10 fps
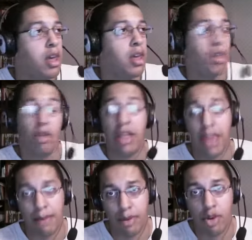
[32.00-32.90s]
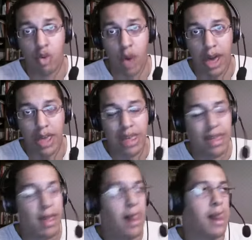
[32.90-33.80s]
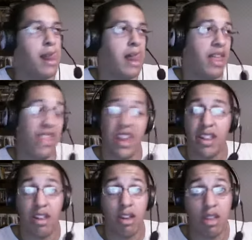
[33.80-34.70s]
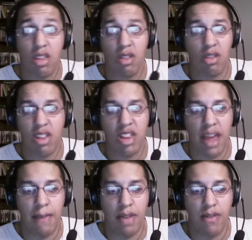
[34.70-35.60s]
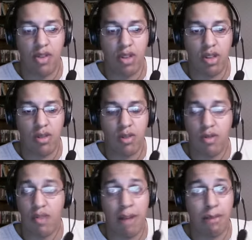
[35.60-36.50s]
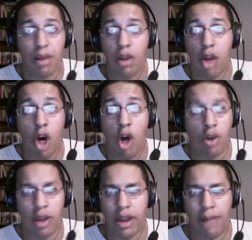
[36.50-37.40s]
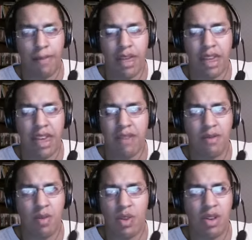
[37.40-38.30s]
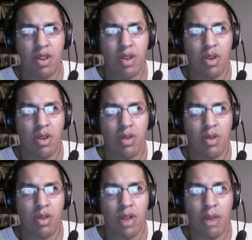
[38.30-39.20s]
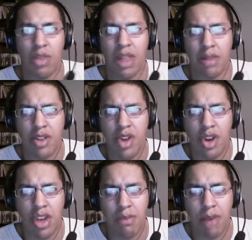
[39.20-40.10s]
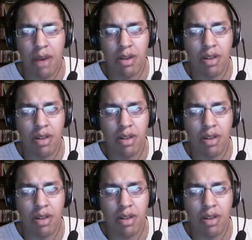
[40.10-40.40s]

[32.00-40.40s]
So that's happened twice. And then the other other times I've just rambled on on and I'm thinking, what the hell am I talking about?